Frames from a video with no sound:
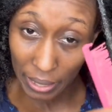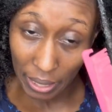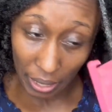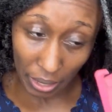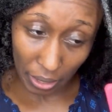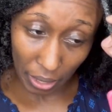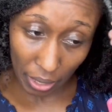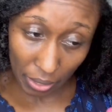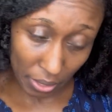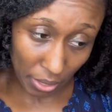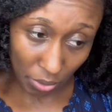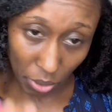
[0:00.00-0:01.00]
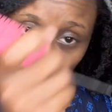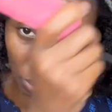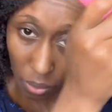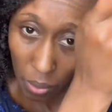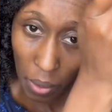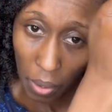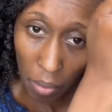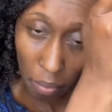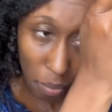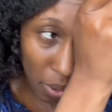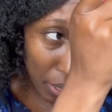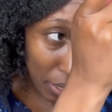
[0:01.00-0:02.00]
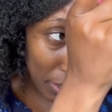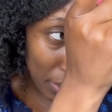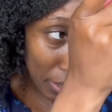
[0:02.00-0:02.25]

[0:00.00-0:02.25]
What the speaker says: I had a lot of stuff to do. But